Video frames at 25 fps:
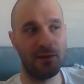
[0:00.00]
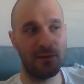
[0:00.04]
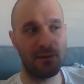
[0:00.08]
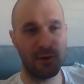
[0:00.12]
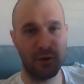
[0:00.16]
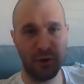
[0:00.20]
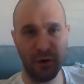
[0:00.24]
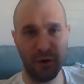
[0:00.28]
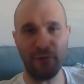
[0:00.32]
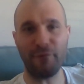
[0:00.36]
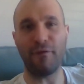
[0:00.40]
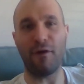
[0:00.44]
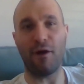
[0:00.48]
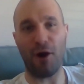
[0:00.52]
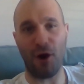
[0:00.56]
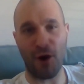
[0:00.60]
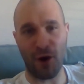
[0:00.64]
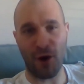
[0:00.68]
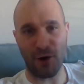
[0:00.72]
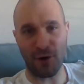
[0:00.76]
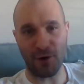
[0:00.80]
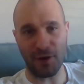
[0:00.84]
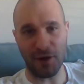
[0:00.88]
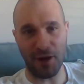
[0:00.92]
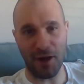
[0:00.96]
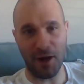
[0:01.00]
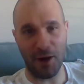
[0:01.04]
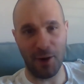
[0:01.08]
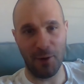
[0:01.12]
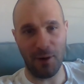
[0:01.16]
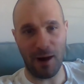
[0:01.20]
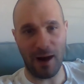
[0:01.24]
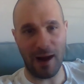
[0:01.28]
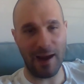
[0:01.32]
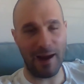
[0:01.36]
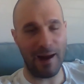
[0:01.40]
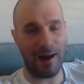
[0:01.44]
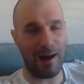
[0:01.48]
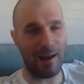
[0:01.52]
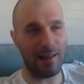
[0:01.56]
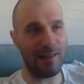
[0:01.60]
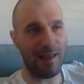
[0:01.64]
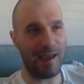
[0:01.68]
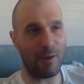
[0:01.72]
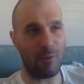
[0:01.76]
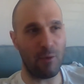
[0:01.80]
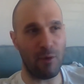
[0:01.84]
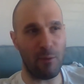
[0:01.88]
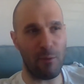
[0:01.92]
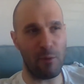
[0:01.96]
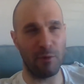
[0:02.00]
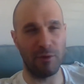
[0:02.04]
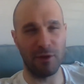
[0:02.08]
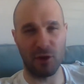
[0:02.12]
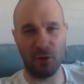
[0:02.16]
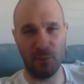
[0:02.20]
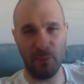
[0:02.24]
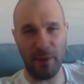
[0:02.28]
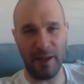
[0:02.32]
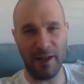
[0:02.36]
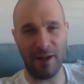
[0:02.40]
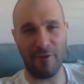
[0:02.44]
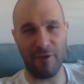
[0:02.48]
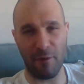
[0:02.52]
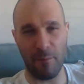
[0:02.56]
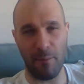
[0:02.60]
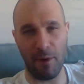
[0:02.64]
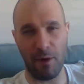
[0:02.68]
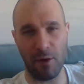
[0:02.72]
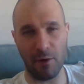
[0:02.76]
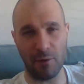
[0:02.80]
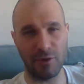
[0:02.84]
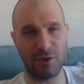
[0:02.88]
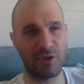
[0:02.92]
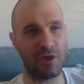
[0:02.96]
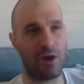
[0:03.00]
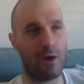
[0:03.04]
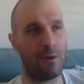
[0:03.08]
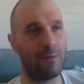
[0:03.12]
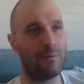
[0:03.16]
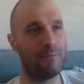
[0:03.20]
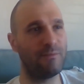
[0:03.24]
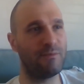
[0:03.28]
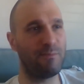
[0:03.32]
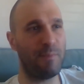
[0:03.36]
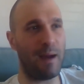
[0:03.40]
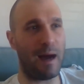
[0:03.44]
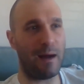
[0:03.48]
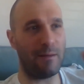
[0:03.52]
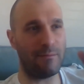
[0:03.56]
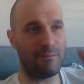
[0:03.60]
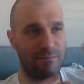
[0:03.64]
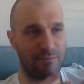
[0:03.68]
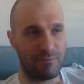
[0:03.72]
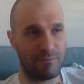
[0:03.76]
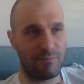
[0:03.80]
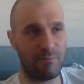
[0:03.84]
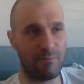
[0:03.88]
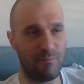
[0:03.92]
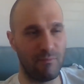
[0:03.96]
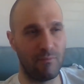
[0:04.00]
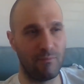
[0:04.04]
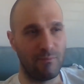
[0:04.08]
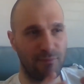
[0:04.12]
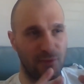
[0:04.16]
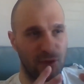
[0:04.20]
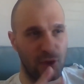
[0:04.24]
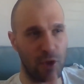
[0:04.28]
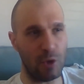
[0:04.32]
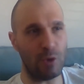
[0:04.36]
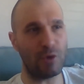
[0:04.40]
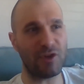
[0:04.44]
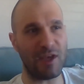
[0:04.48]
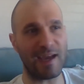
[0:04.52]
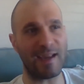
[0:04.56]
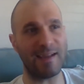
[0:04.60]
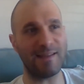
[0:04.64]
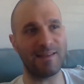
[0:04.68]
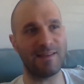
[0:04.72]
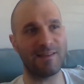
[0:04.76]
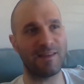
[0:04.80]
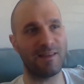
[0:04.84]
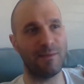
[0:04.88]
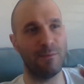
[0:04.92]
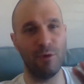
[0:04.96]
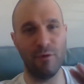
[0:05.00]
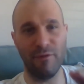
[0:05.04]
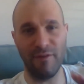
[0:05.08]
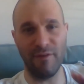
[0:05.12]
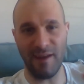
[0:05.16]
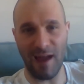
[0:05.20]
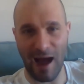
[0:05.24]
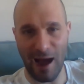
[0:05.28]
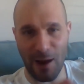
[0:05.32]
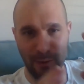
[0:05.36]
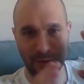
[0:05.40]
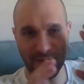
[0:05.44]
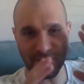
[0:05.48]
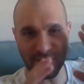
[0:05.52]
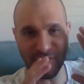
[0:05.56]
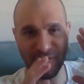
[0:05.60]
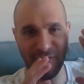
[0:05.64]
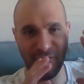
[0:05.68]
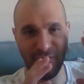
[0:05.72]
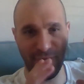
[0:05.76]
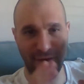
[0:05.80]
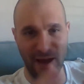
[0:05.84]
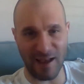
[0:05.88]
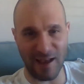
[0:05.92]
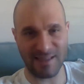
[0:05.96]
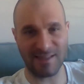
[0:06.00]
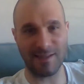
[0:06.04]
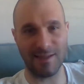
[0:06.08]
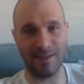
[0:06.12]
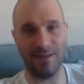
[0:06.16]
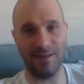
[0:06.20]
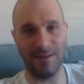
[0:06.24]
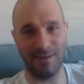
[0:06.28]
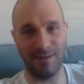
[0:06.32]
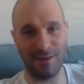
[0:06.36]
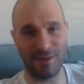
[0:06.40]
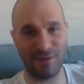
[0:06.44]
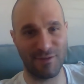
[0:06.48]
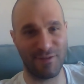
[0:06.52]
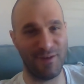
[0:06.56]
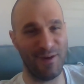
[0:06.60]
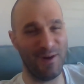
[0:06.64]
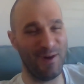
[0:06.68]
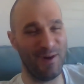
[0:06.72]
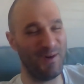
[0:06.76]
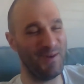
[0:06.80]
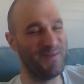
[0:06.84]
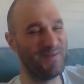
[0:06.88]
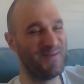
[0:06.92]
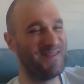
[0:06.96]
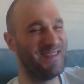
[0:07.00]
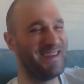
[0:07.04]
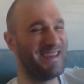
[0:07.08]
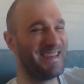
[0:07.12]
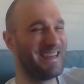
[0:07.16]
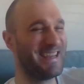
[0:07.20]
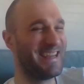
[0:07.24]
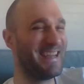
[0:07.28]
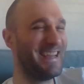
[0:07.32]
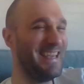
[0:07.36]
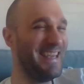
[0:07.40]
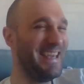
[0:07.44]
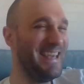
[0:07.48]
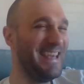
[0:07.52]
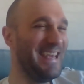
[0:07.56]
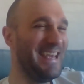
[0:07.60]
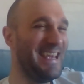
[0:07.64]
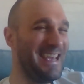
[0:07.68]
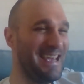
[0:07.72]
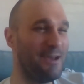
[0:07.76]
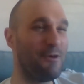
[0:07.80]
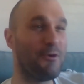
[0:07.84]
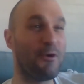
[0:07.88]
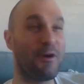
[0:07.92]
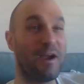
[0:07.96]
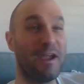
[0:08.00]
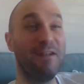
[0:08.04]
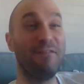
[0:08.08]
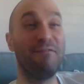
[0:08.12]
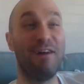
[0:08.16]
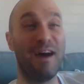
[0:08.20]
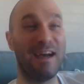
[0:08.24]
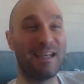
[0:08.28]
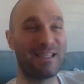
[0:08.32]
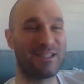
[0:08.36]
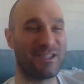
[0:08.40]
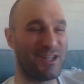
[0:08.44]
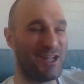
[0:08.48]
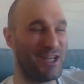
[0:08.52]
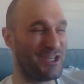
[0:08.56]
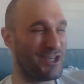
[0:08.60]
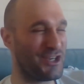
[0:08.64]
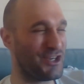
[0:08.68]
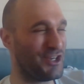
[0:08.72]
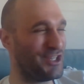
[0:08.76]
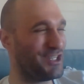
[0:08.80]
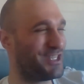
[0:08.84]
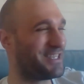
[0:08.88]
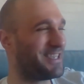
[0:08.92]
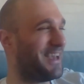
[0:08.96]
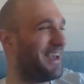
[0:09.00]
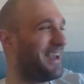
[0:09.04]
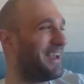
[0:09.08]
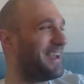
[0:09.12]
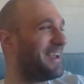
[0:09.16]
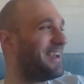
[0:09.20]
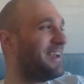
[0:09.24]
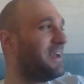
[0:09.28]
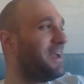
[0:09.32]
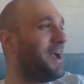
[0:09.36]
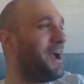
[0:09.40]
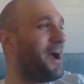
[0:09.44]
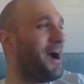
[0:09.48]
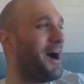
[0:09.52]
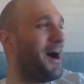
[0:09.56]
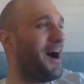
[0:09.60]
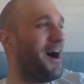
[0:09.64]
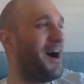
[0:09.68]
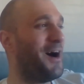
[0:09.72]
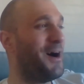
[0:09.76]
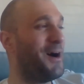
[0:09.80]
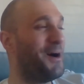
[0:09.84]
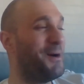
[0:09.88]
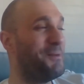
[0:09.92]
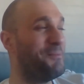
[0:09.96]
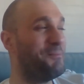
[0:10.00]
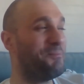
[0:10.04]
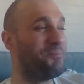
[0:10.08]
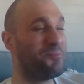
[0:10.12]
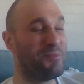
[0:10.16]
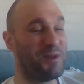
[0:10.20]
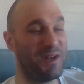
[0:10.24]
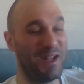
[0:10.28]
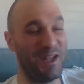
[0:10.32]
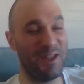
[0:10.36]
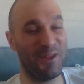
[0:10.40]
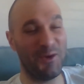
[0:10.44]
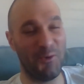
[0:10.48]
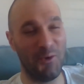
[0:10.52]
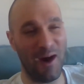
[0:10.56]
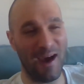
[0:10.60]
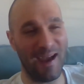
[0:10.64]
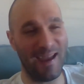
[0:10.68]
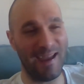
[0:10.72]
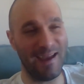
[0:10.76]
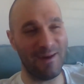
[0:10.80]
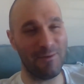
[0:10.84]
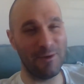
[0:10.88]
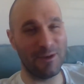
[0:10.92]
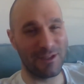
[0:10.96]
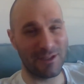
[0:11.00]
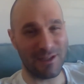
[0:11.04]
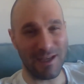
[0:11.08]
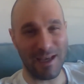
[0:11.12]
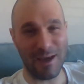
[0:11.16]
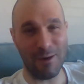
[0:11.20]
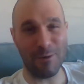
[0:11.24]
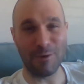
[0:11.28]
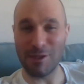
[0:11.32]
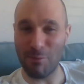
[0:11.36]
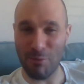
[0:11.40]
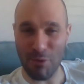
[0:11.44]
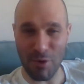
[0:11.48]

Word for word: good for her, you know. I, I like women with a little meat on their bones. So about two seconds into the movie, I was vested in this film. Or invested, I should say. Um, but either way, it was it was a